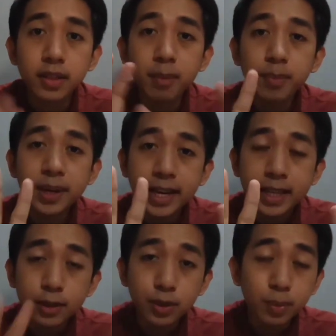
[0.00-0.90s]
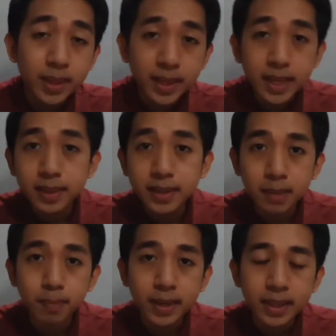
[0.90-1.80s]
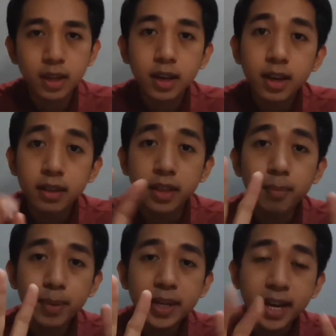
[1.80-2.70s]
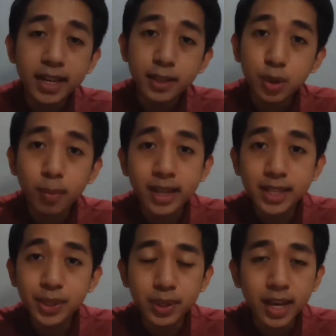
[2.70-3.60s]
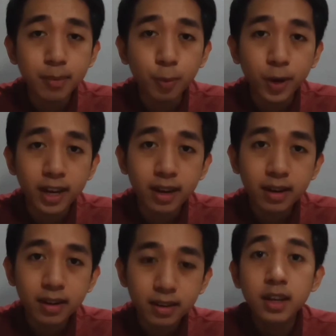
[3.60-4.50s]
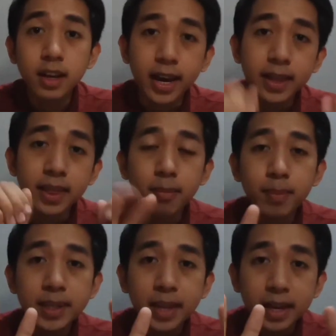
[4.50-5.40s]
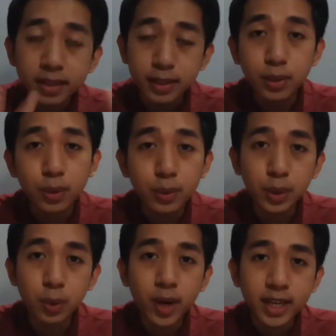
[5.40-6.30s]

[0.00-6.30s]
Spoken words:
Number 8 is to maintain discipline. Number 9 is to manage your time well. And number 10 is to know your